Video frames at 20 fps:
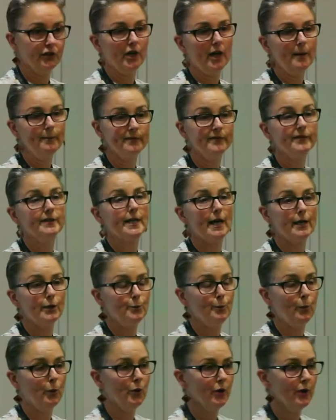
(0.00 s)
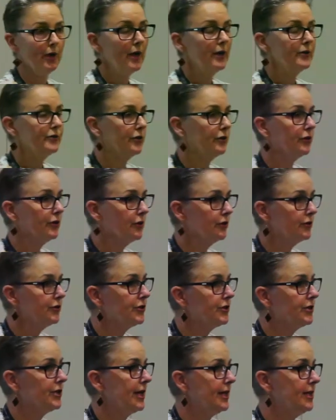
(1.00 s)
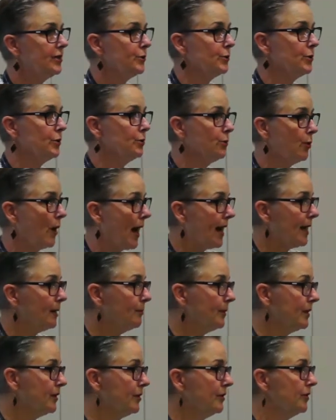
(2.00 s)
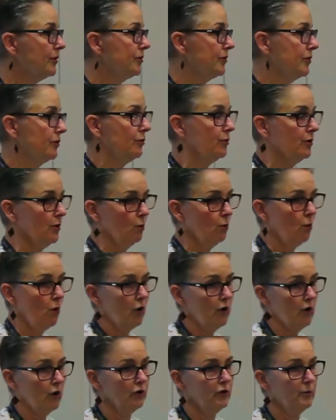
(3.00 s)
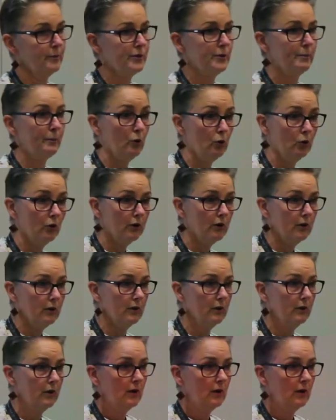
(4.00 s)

the shape of a sketchbook. So the concertinas are great because you can work on them as a book,